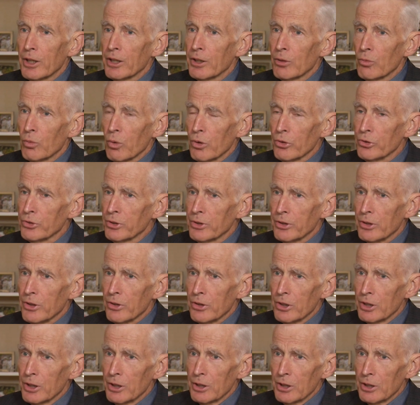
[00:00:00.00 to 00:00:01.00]
It
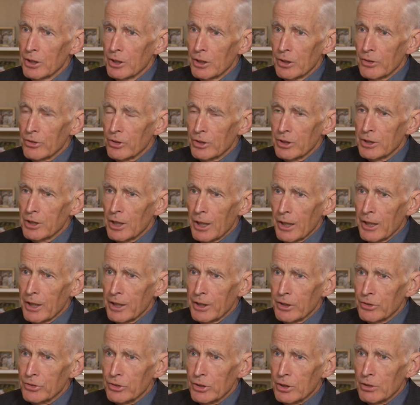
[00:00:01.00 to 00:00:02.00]
wasn't the
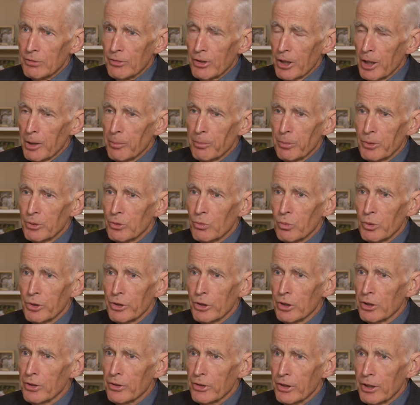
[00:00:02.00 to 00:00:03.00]
delays that have happened were
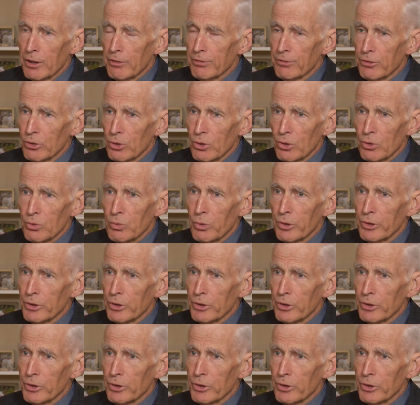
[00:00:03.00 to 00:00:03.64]
not their fault,